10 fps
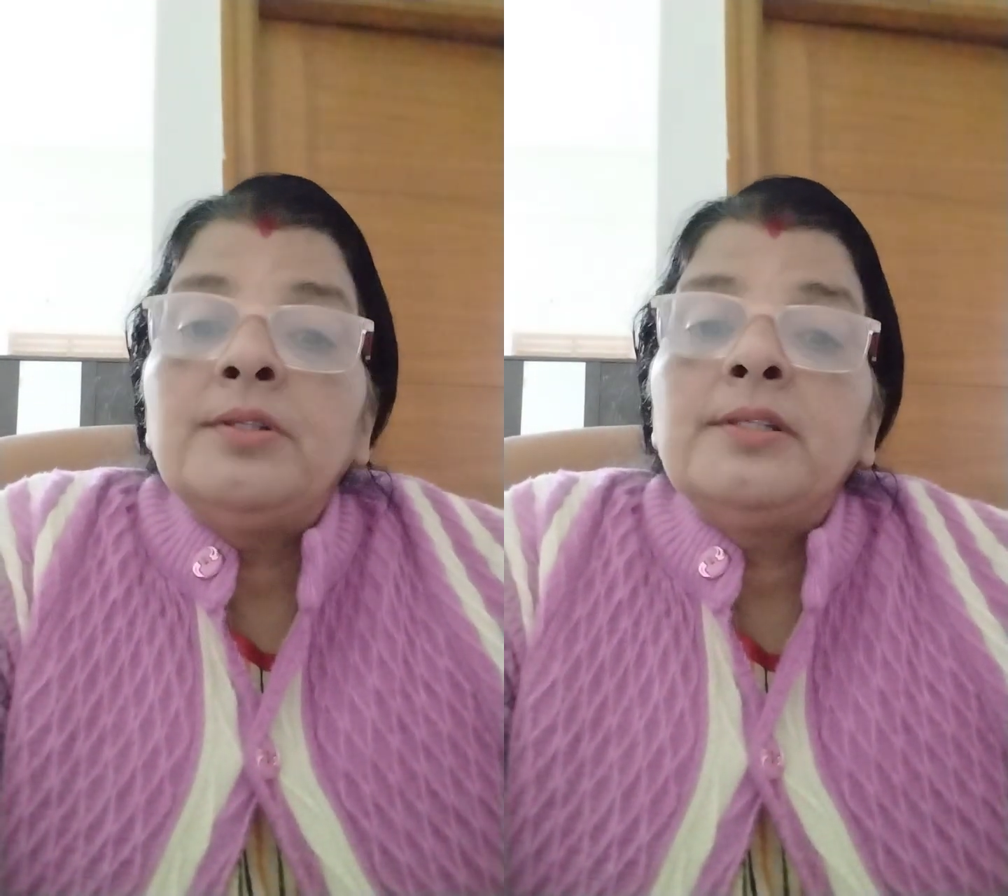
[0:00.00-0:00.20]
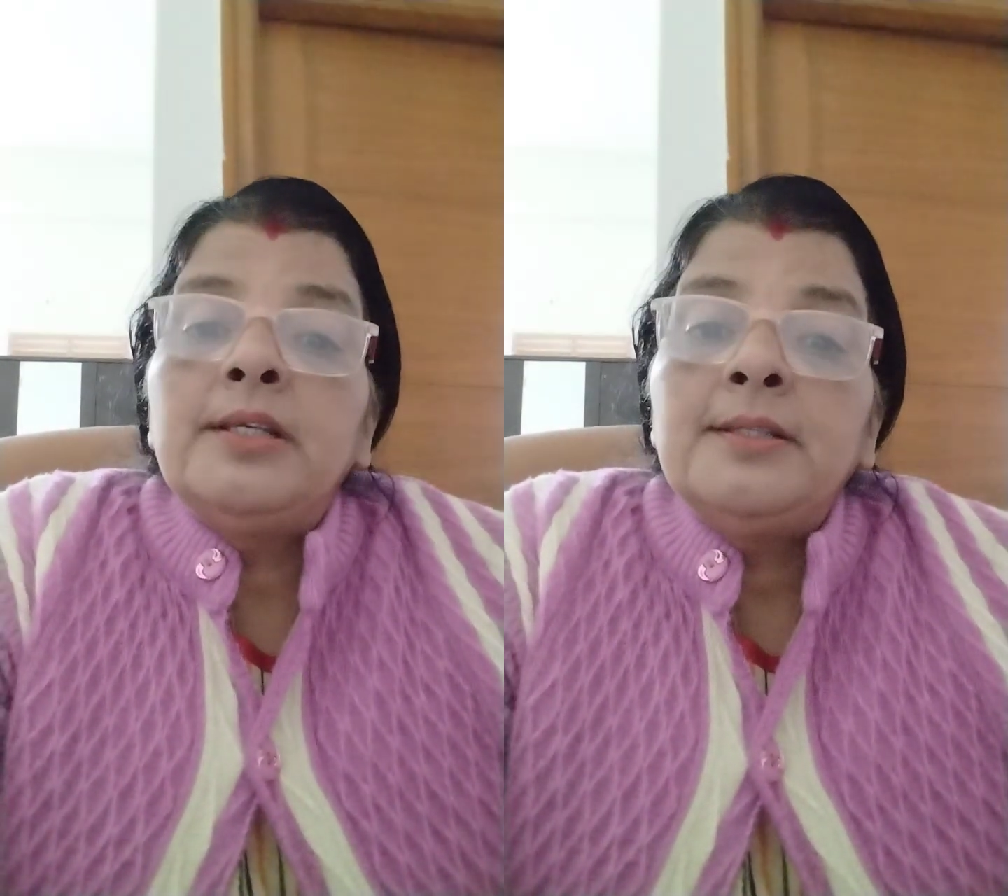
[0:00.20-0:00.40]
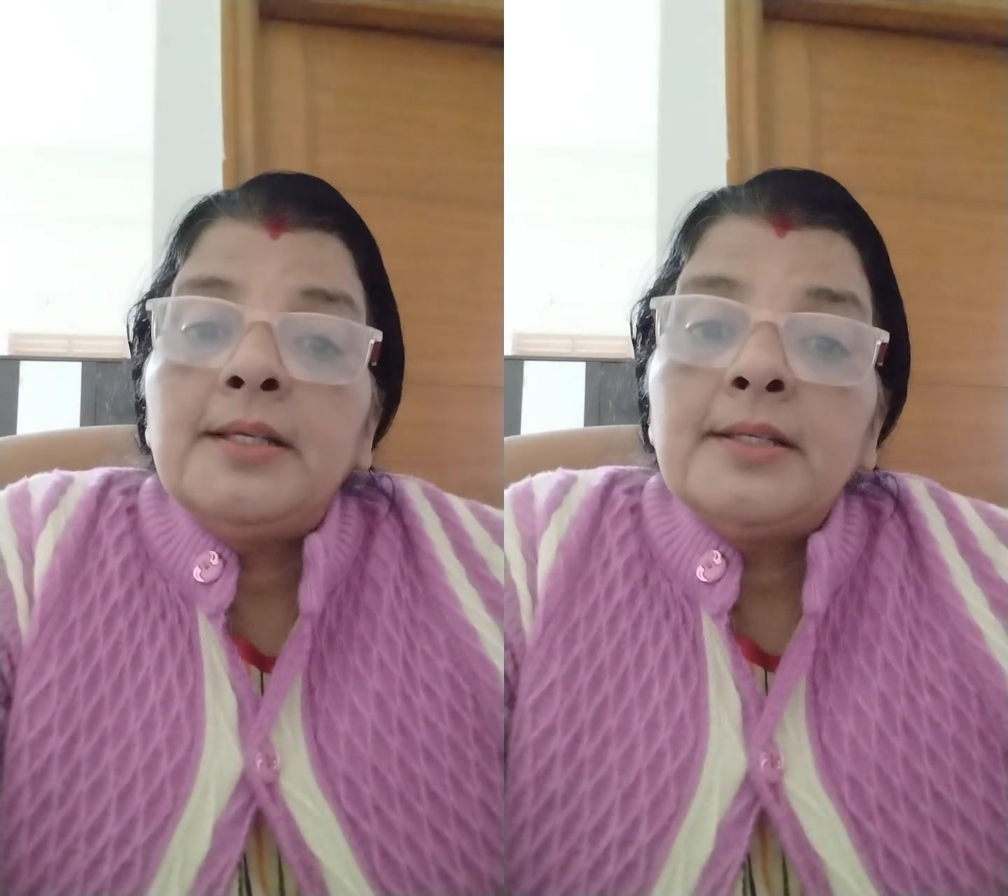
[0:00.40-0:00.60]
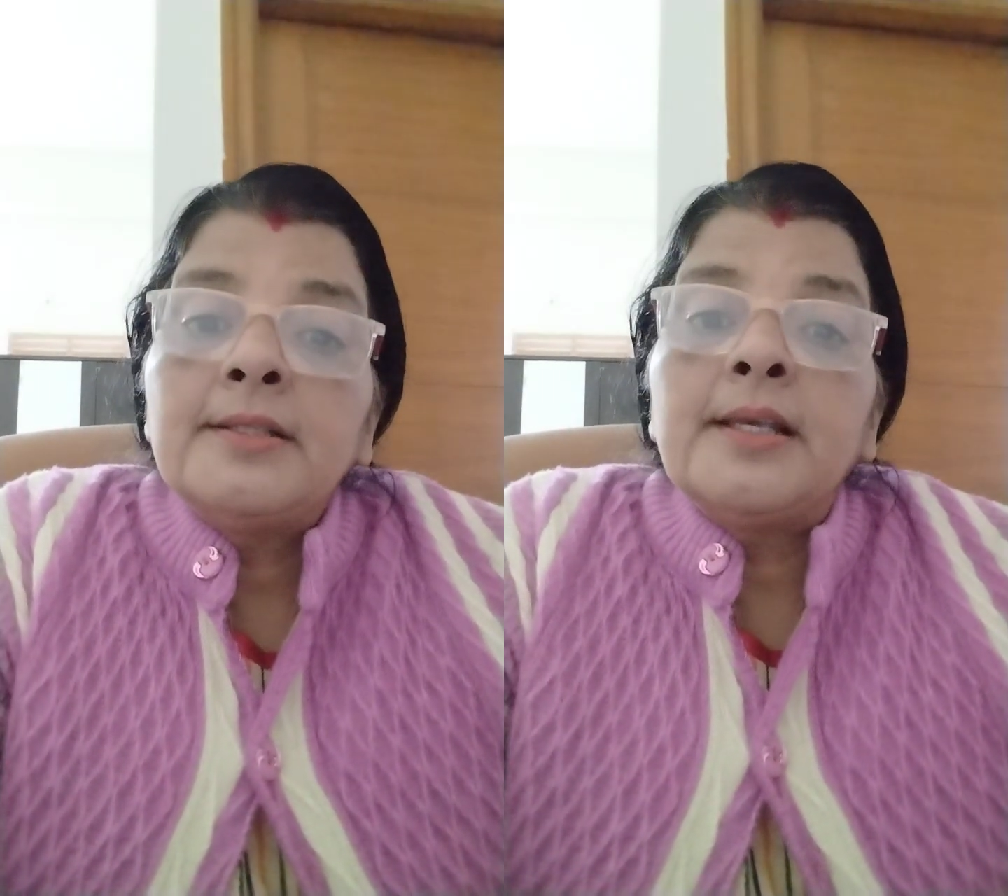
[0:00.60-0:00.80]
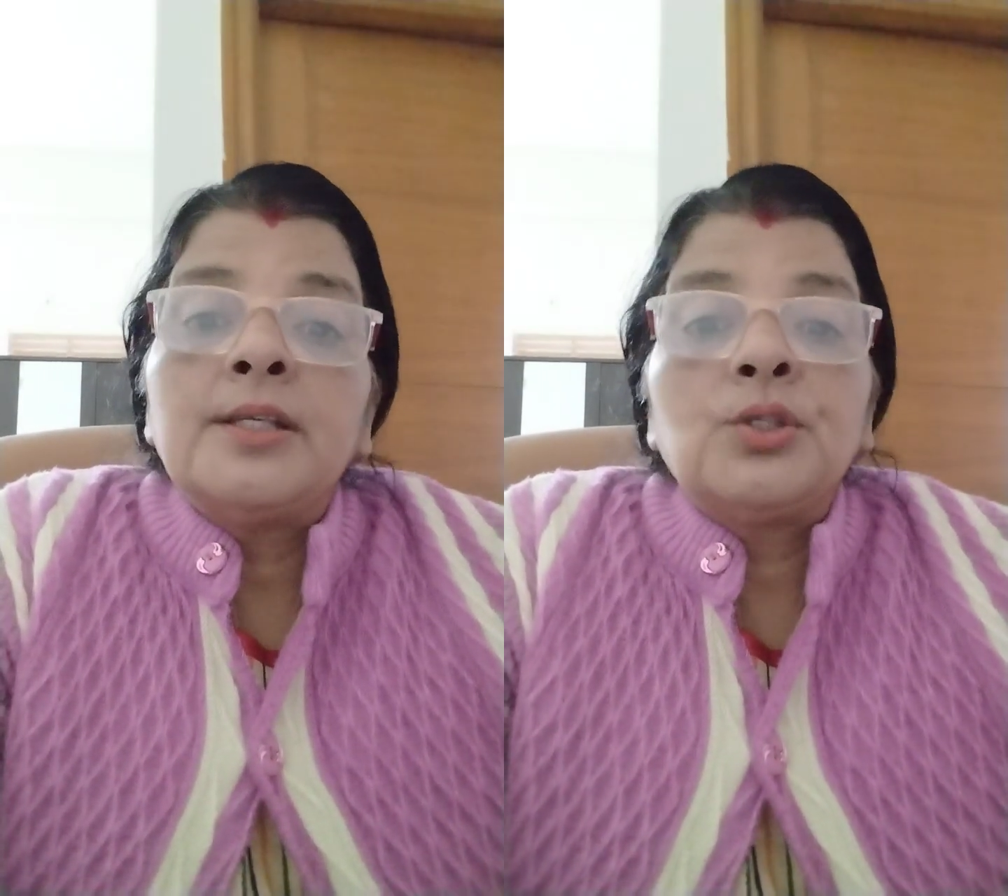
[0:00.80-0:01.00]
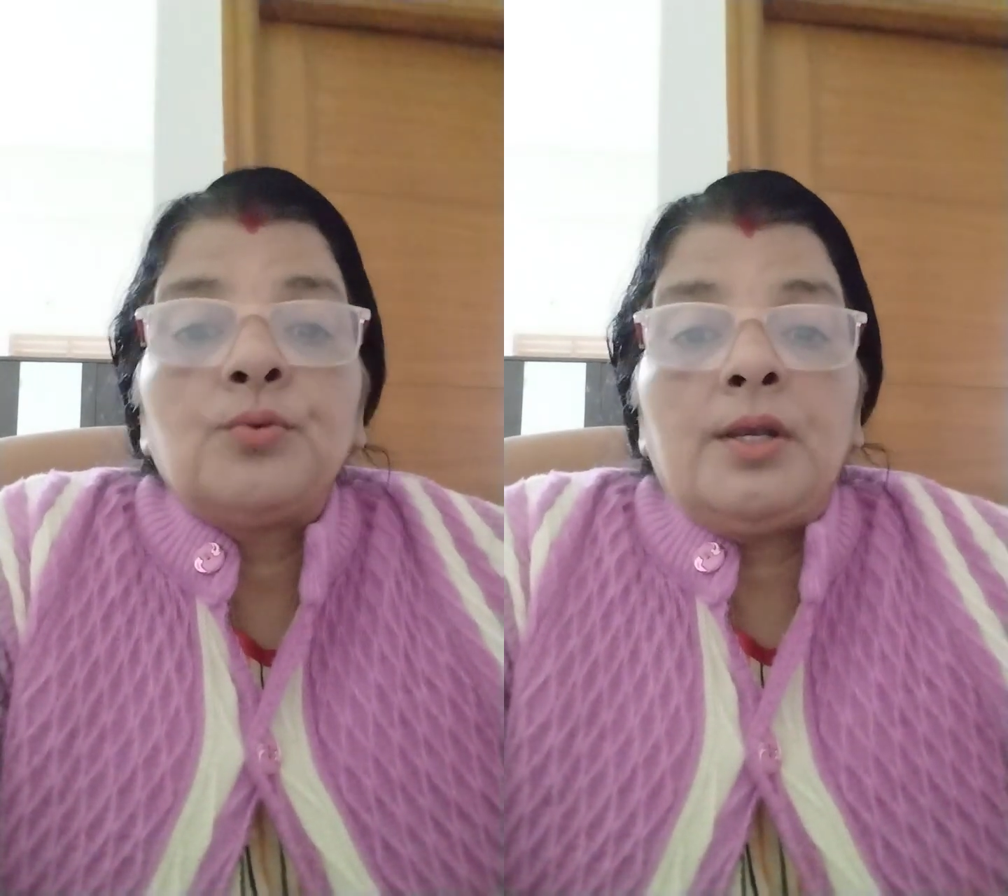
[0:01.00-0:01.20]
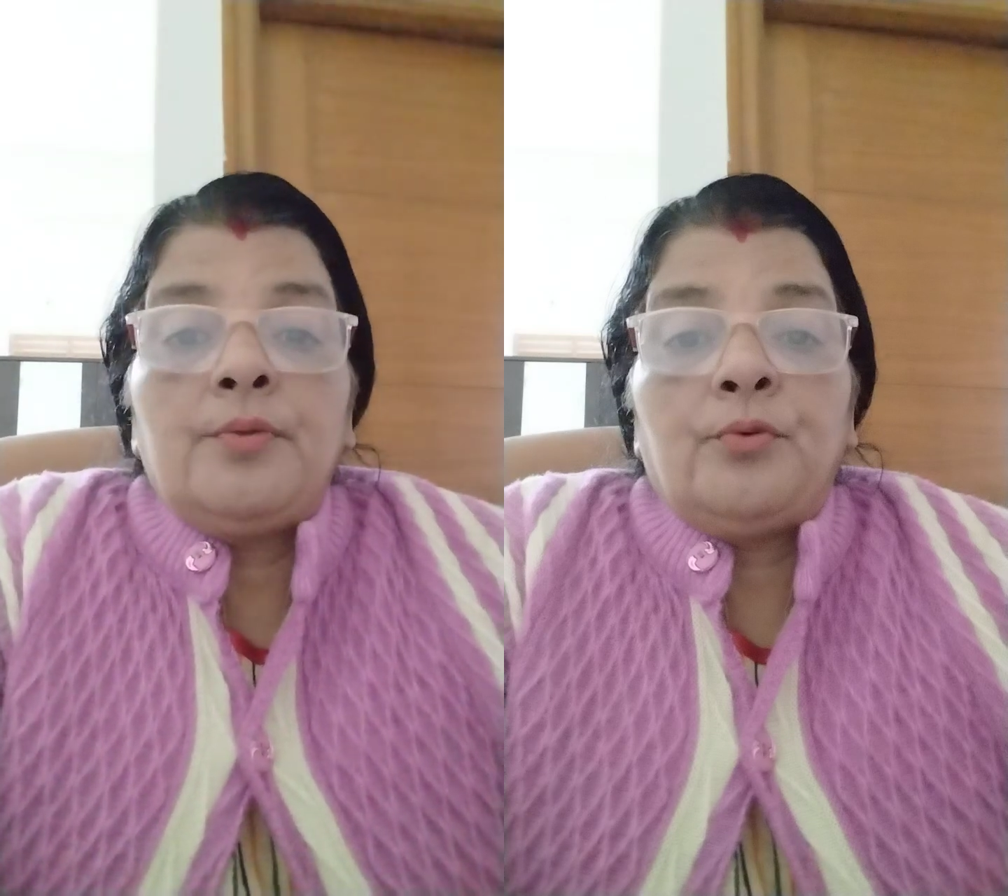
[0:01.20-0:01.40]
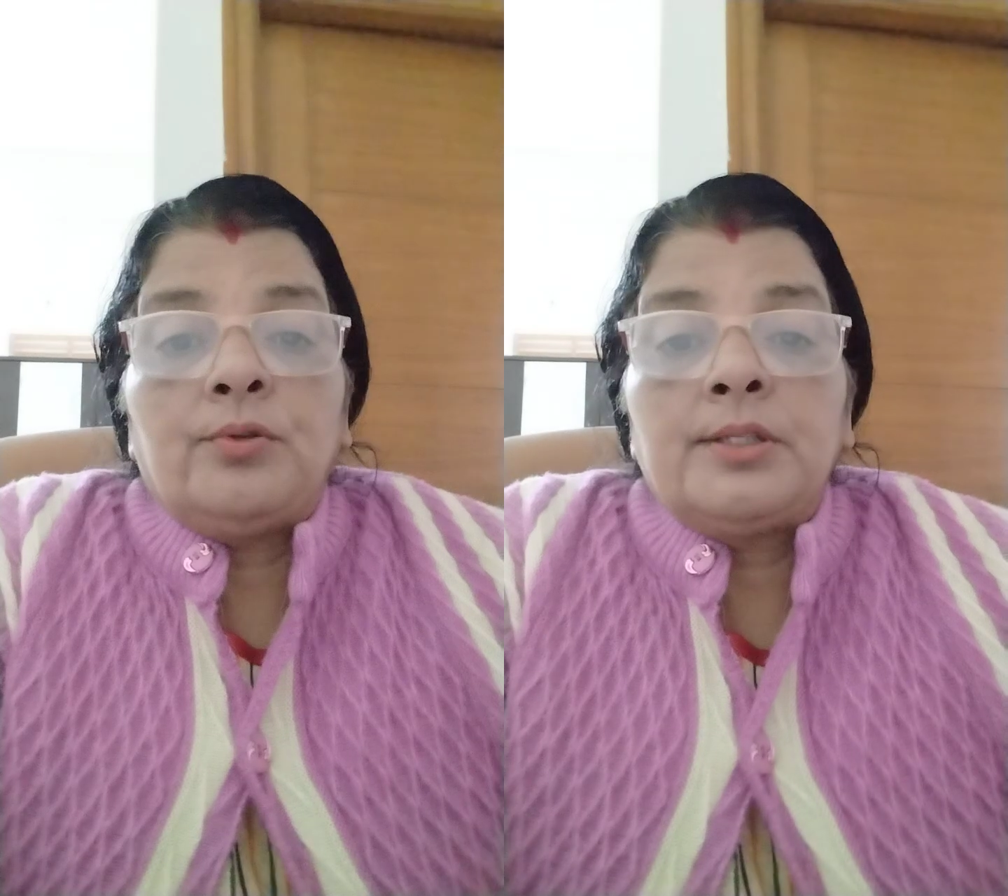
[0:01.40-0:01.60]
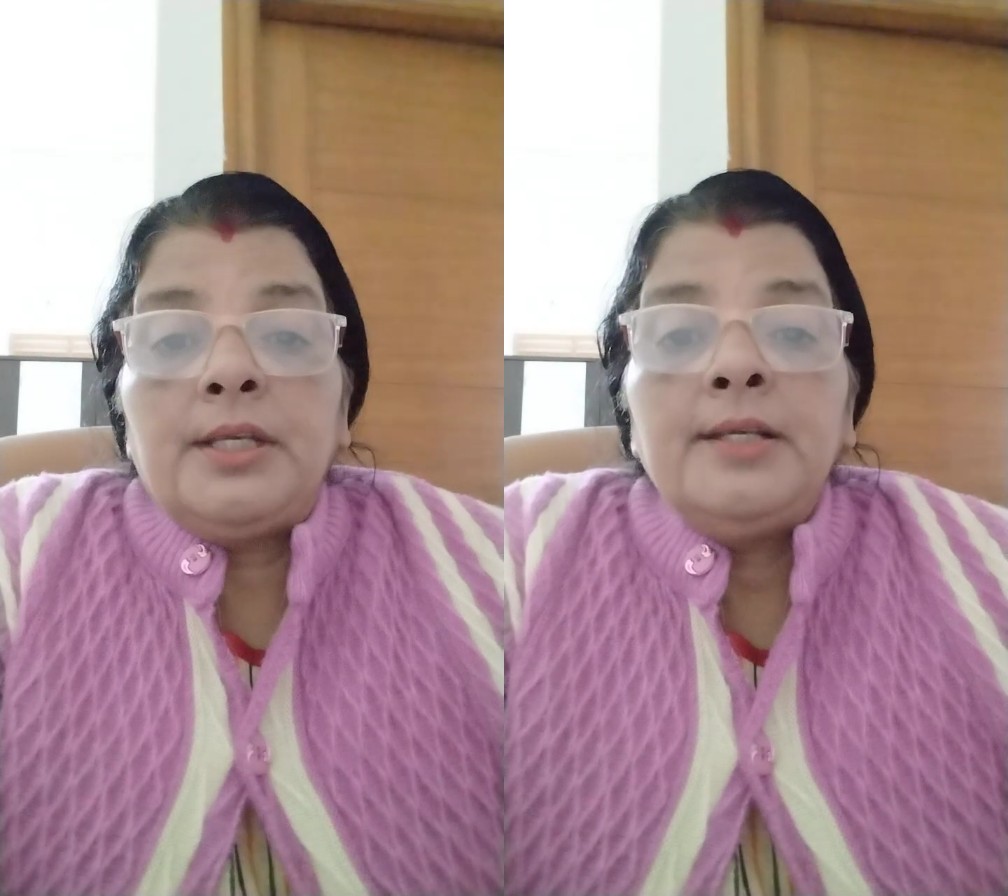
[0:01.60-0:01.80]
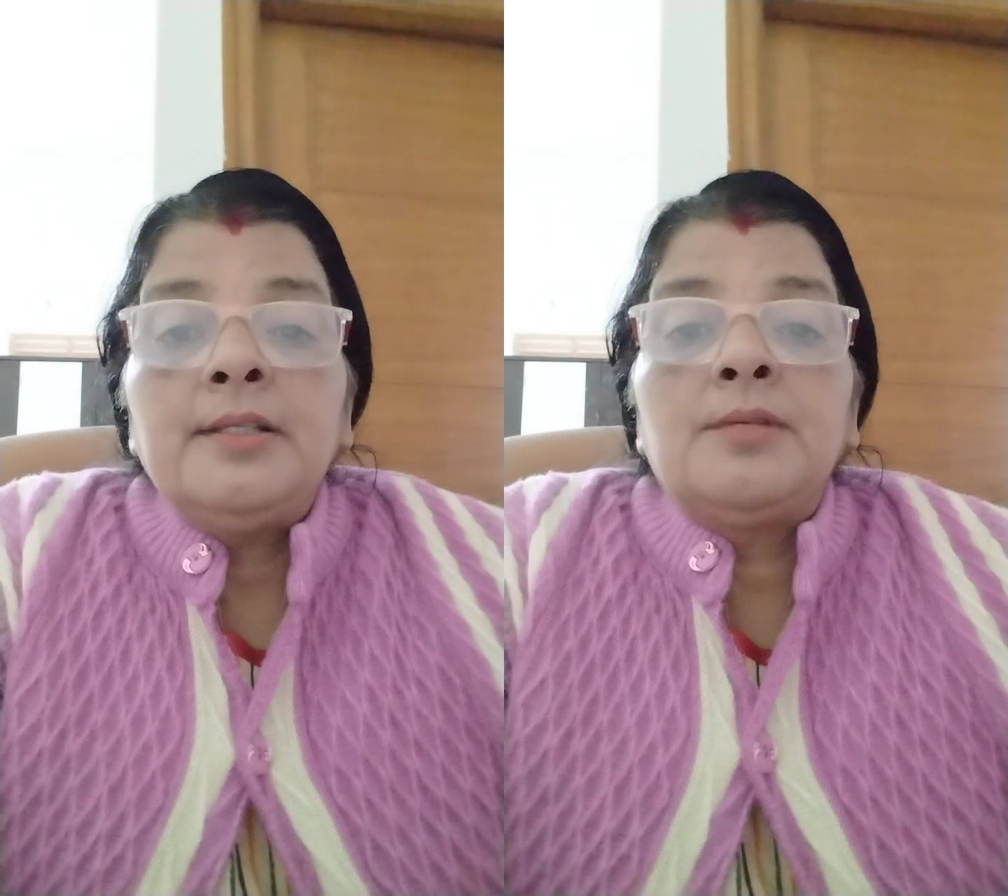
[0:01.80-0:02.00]

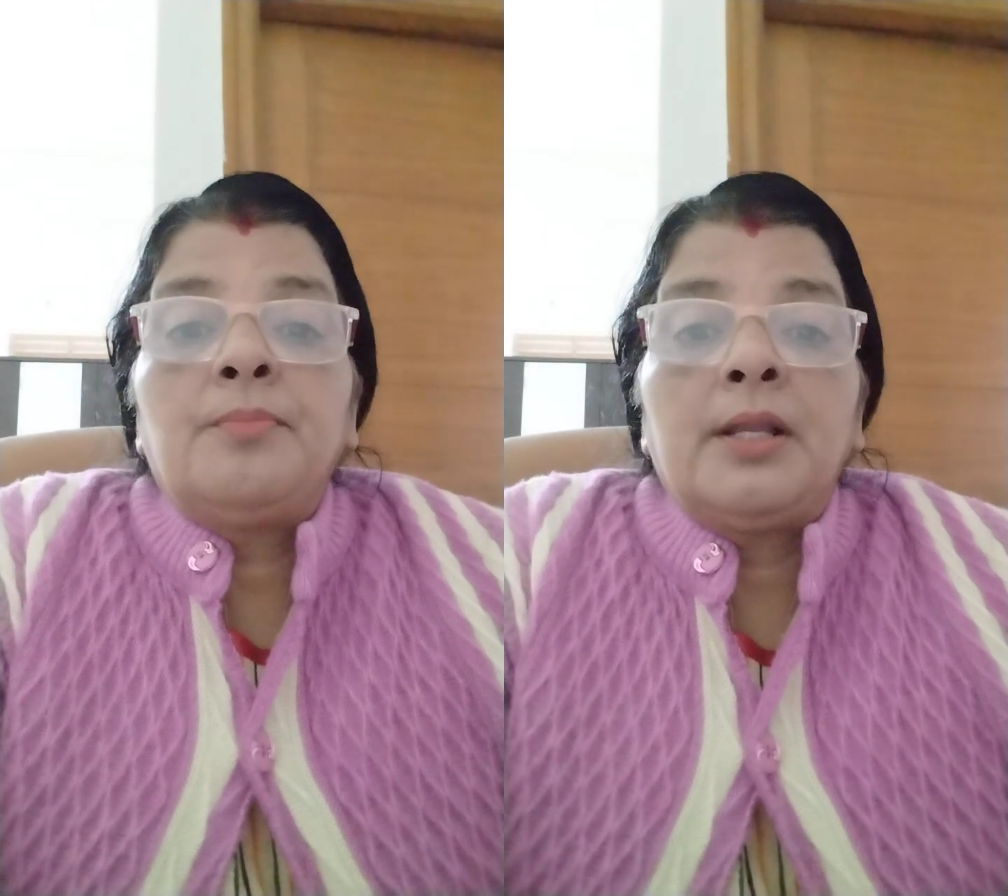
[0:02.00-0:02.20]
C6H12O6